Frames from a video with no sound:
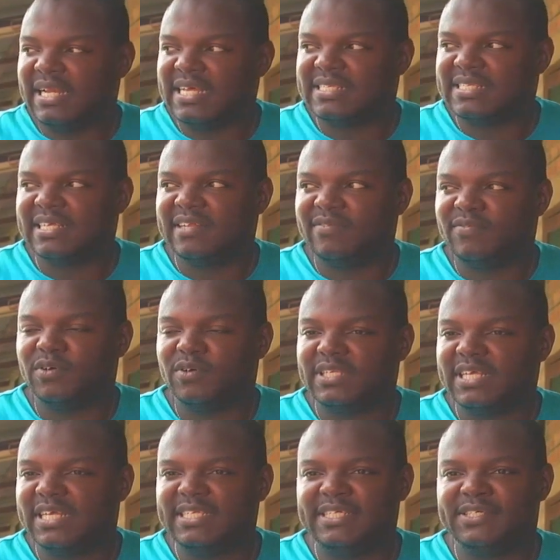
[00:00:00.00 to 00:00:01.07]
lasted for
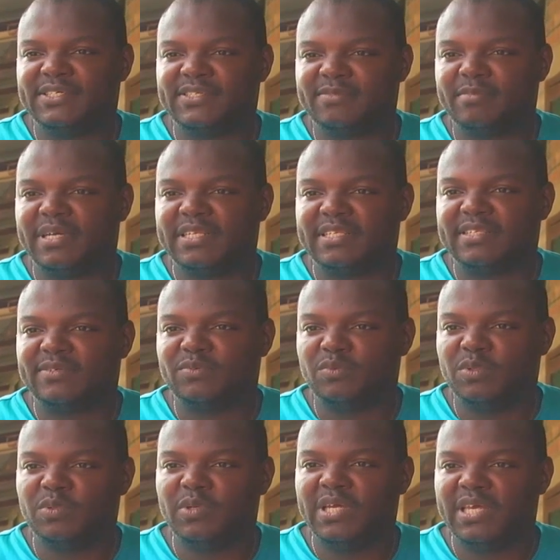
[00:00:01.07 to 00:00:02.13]
10 years, but
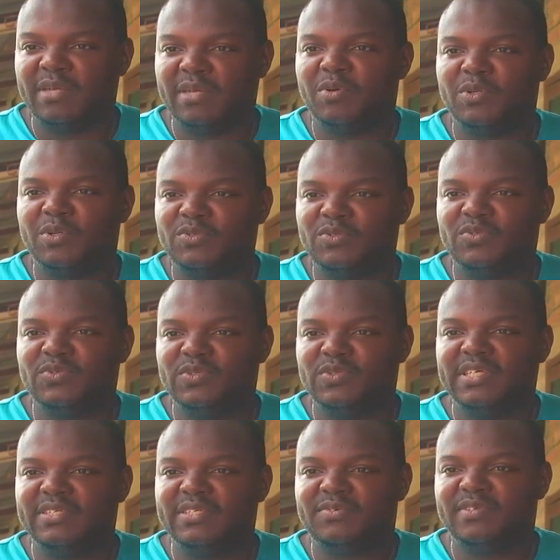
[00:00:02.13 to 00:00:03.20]
we were able to do
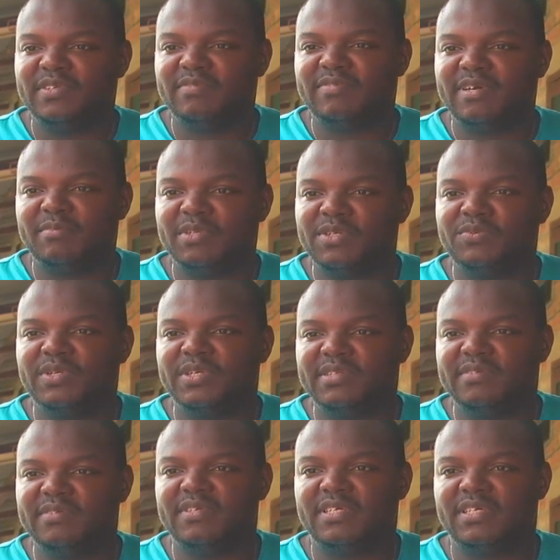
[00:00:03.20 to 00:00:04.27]
the, the family
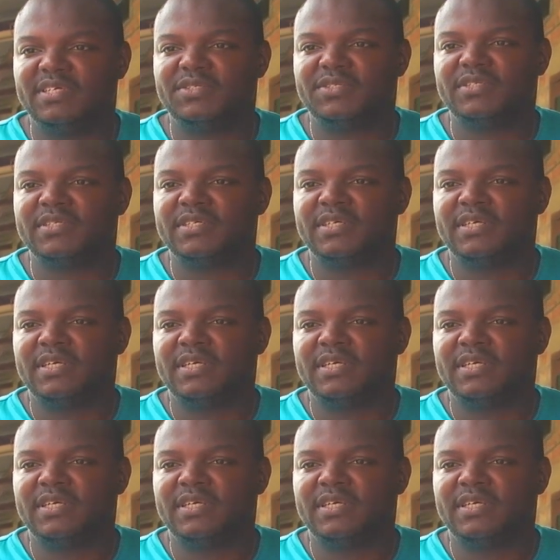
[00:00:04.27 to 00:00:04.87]
reunification.